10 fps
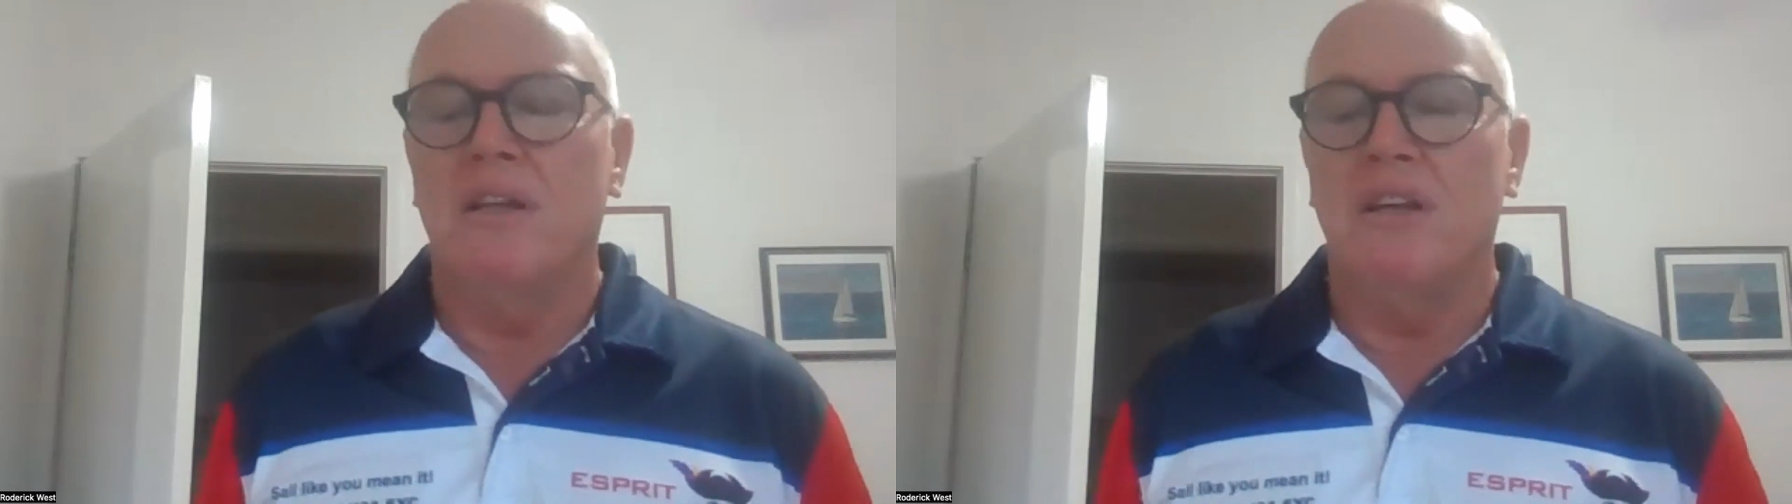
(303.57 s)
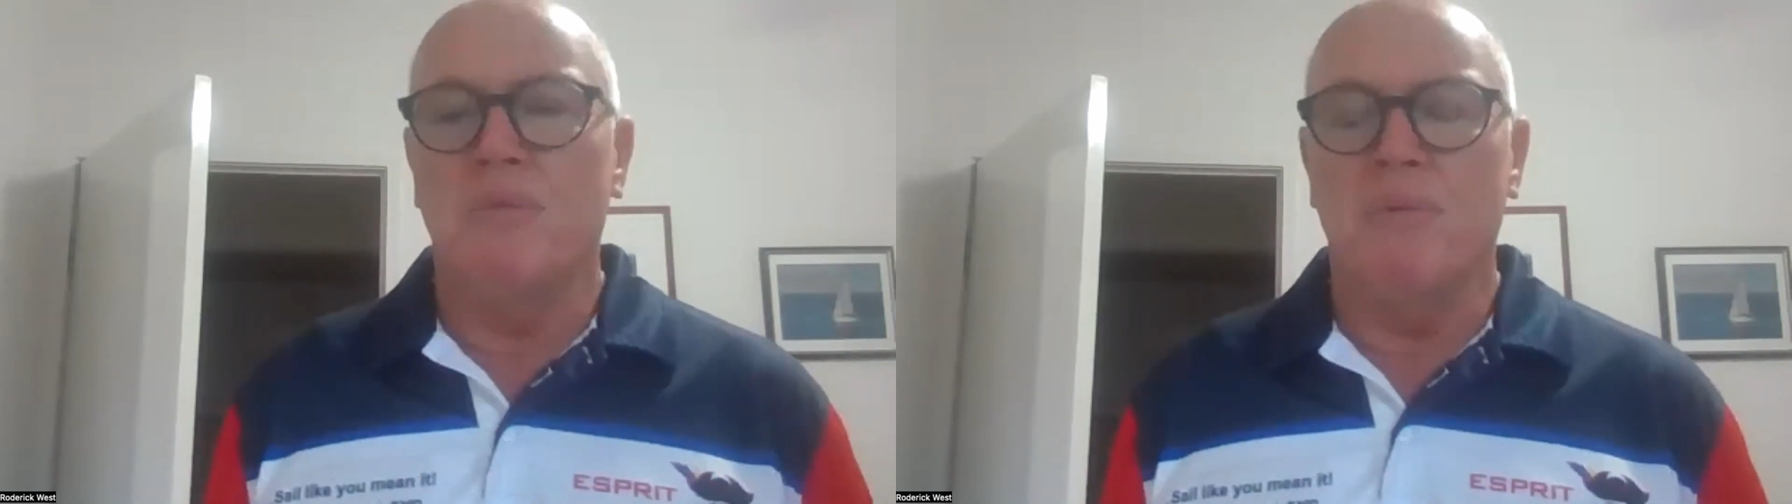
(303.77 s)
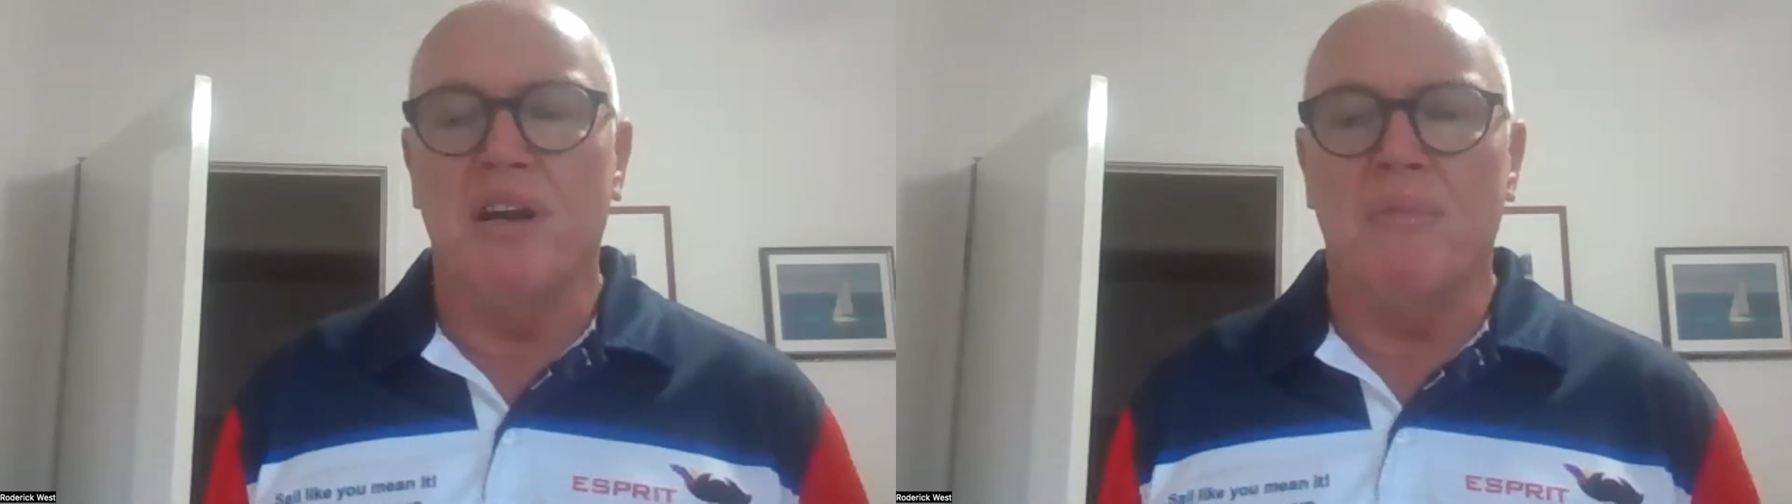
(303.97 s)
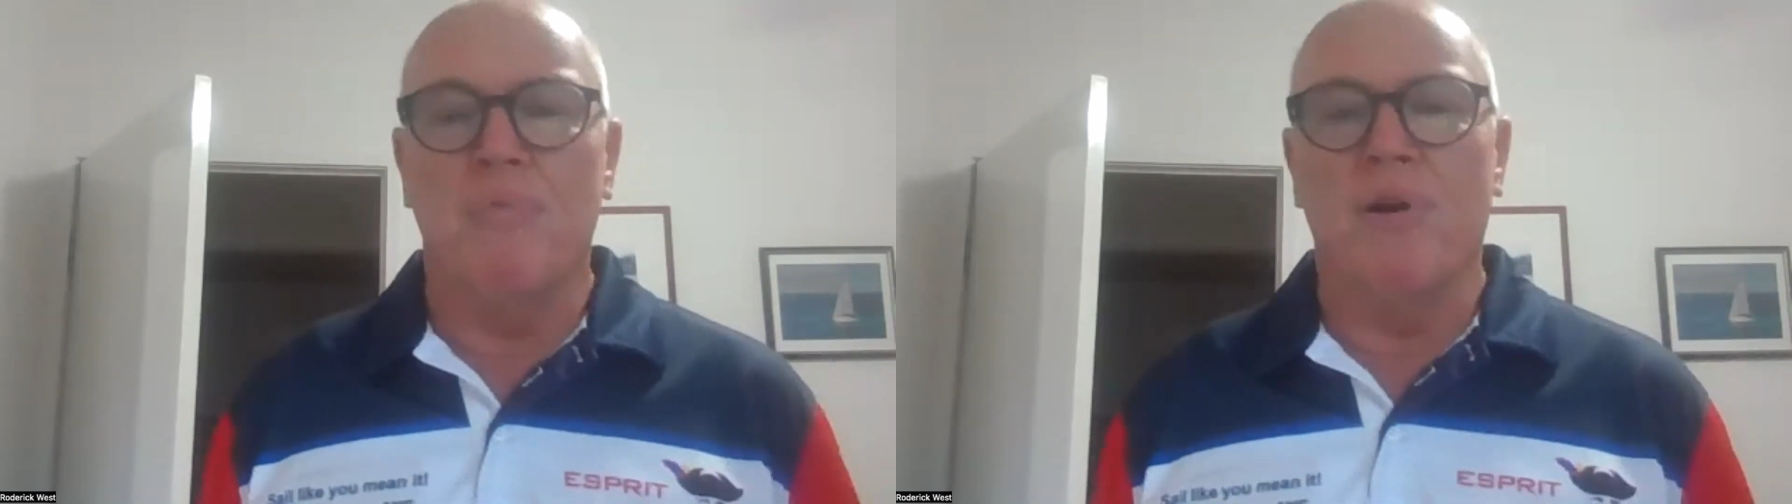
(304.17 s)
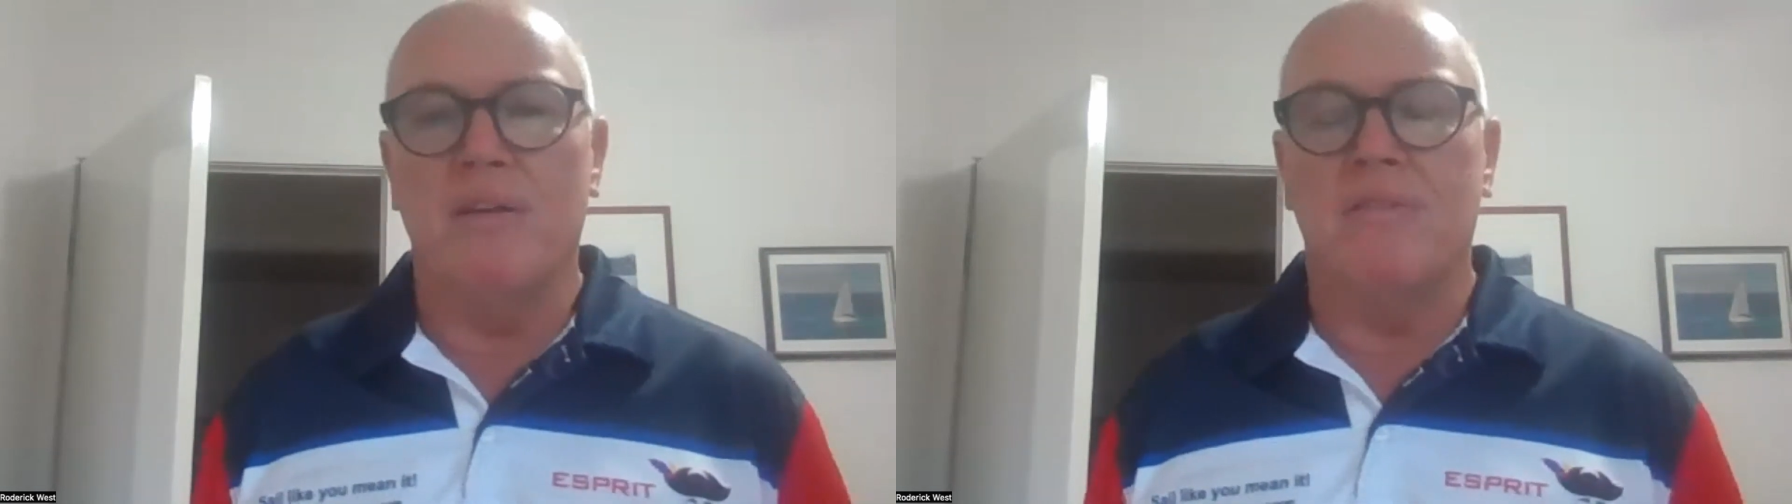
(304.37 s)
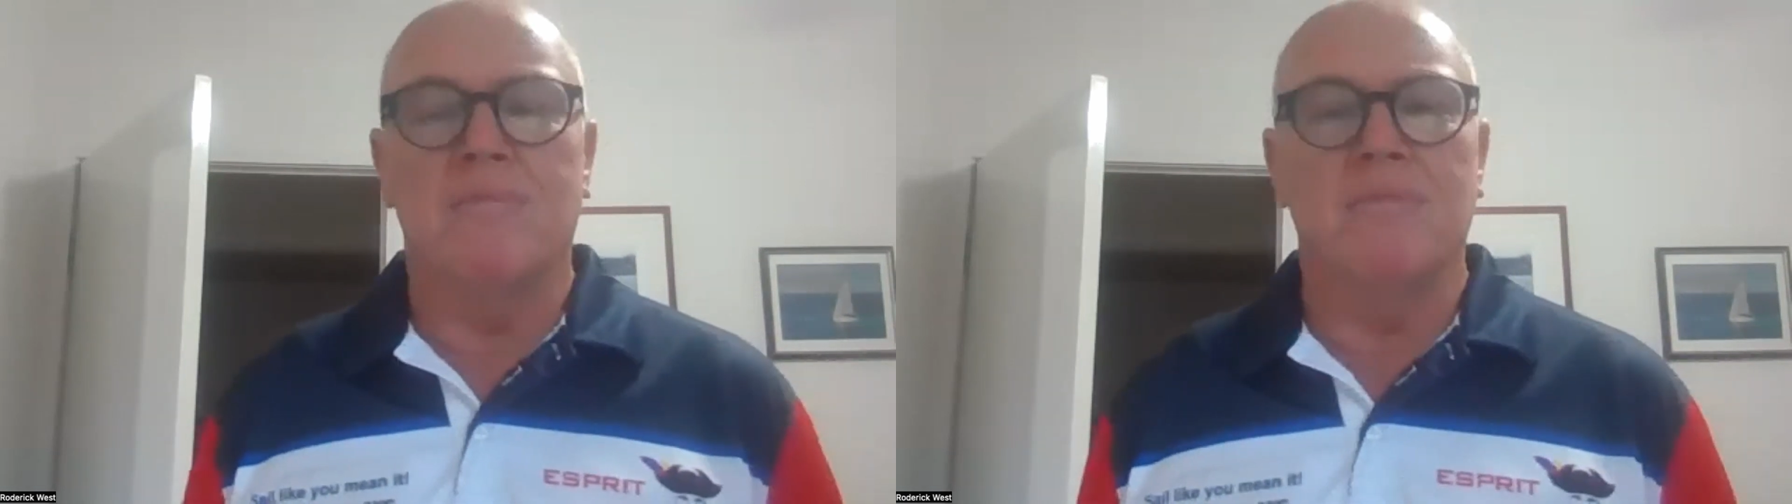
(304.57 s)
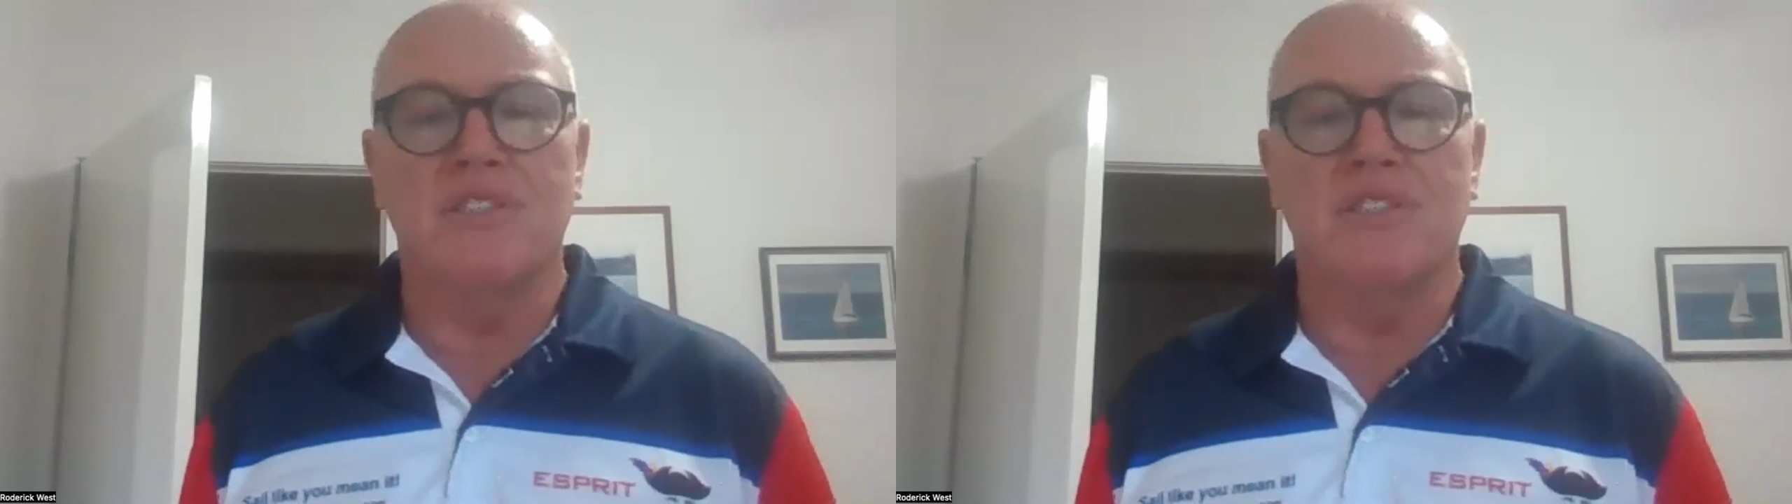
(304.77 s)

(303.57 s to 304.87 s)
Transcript: you're probably going to break